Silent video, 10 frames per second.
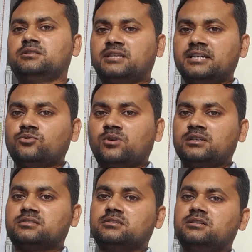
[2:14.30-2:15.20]
that
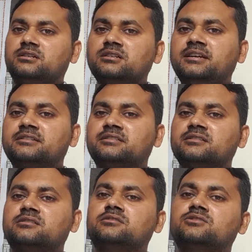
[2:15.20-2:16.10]
was
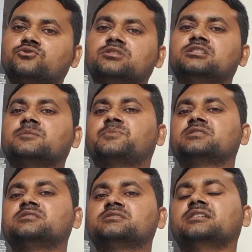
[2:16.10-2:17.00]
related to the
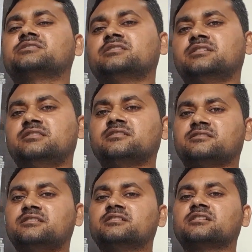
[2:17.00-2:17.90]
representation in the
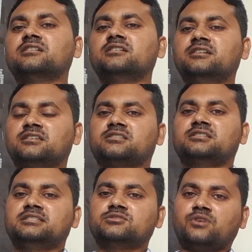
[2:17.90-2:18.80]
Central
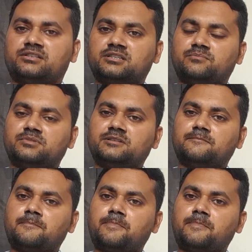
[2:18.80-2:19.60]
Legislative Assembly.